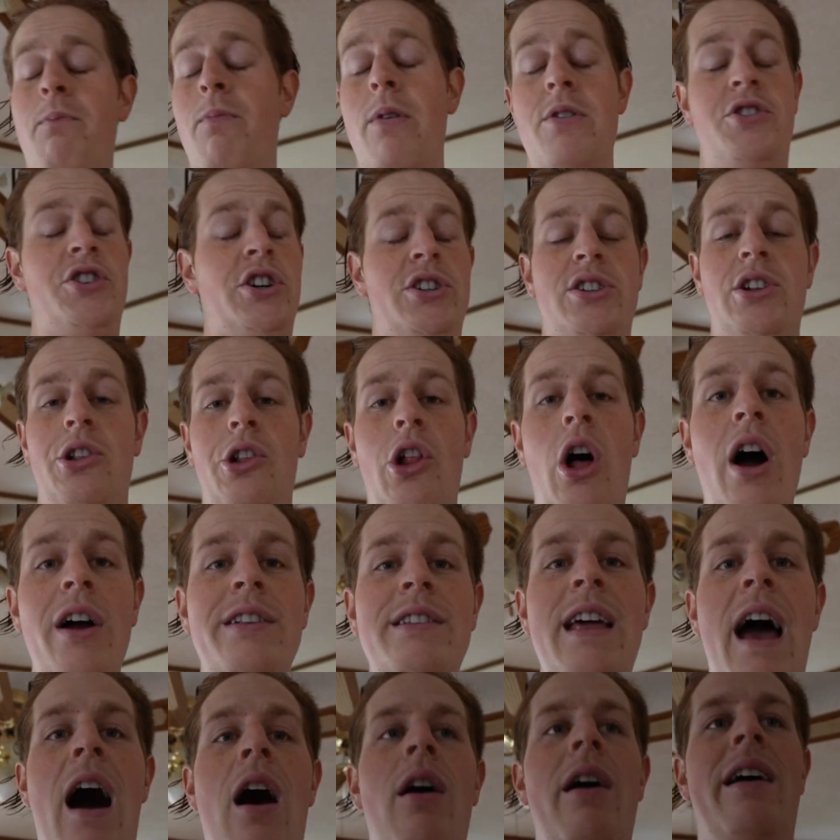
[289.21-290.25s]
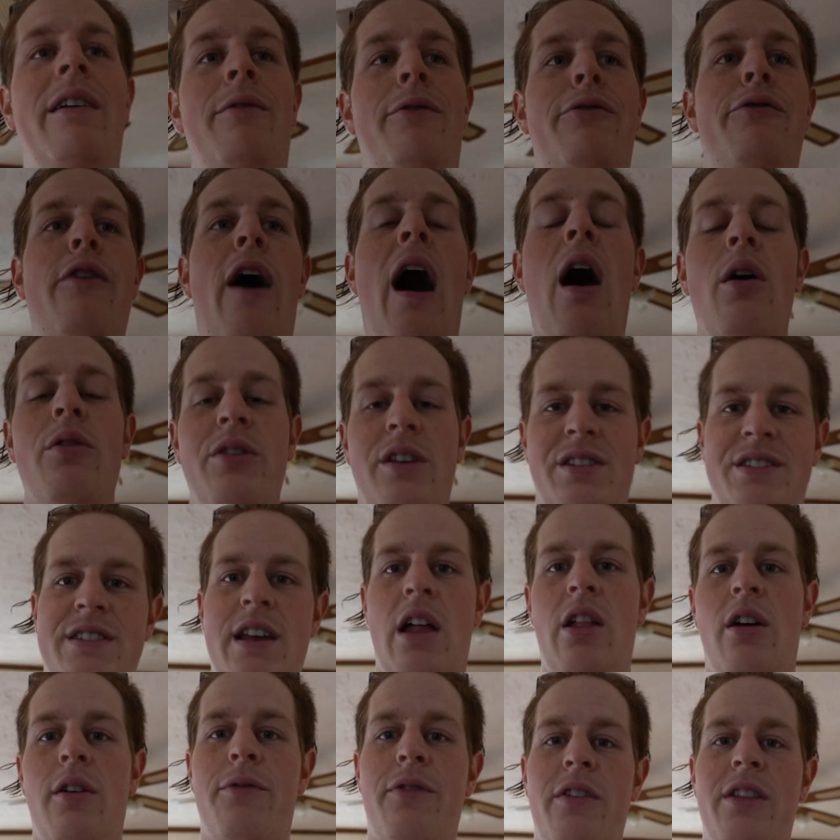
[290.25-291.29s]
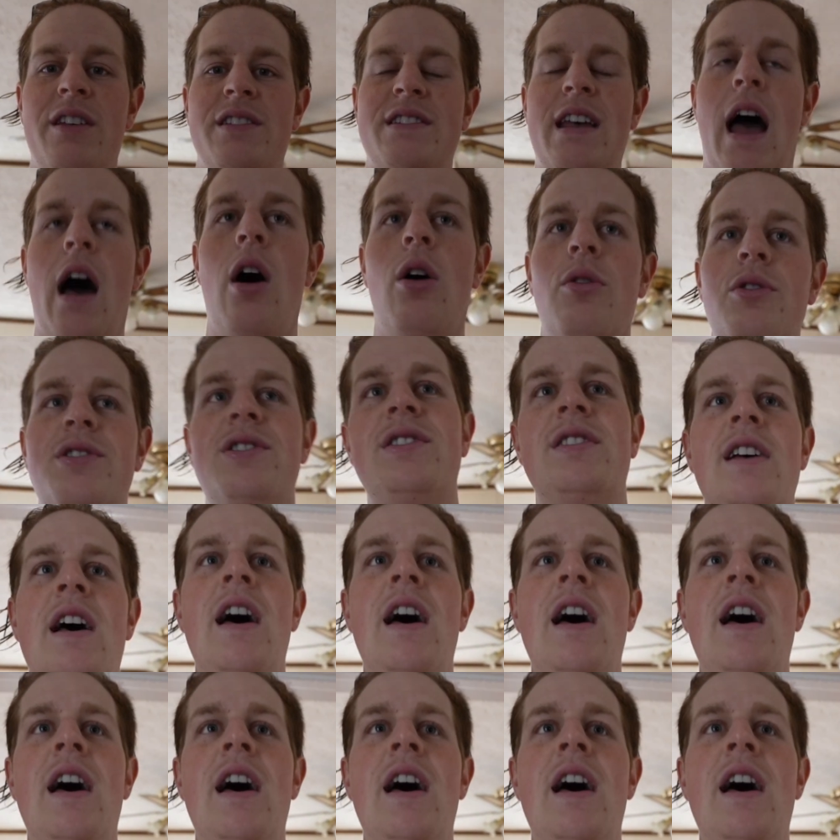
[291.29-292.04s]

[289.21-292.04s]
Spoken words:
just lucked out and found the seller for this house.